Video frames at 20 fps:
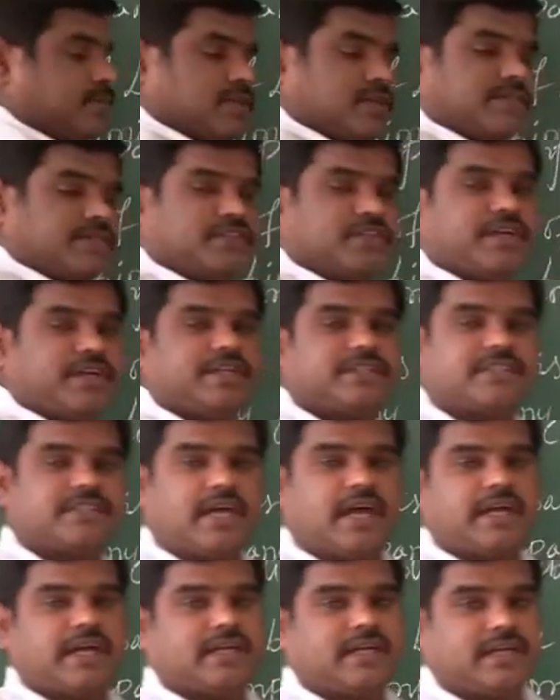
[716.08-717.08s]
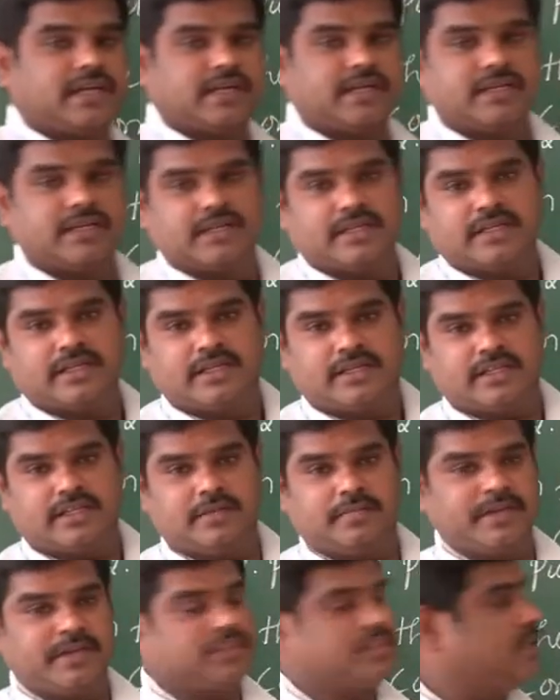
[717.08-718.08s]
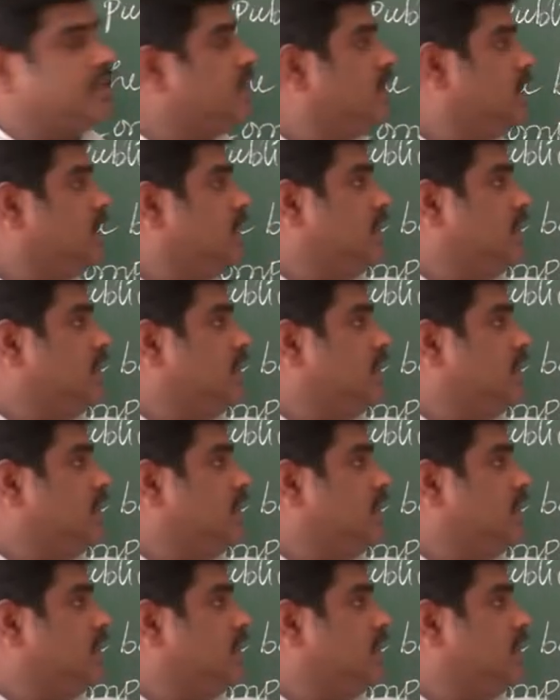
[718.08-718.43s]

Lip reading: of shares and debenture.